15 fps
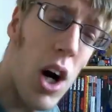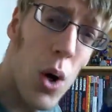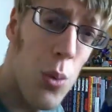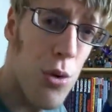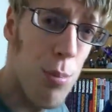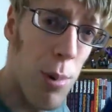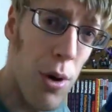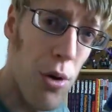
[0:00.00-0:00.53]
I
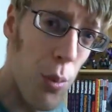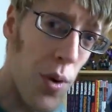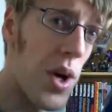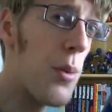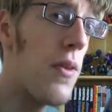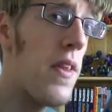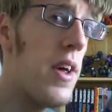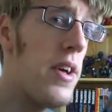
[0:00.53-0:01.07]
was blown
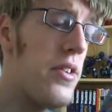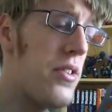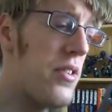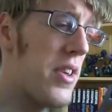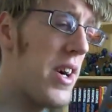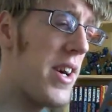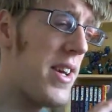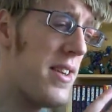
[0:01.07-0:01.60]
away with
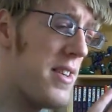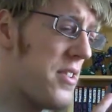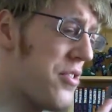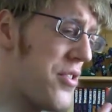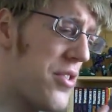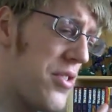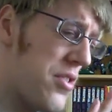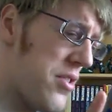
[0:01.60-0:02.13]
this, and
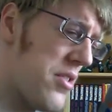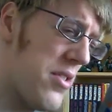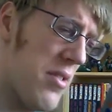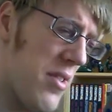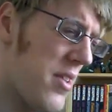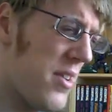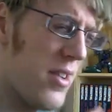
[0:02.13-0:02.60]
it's just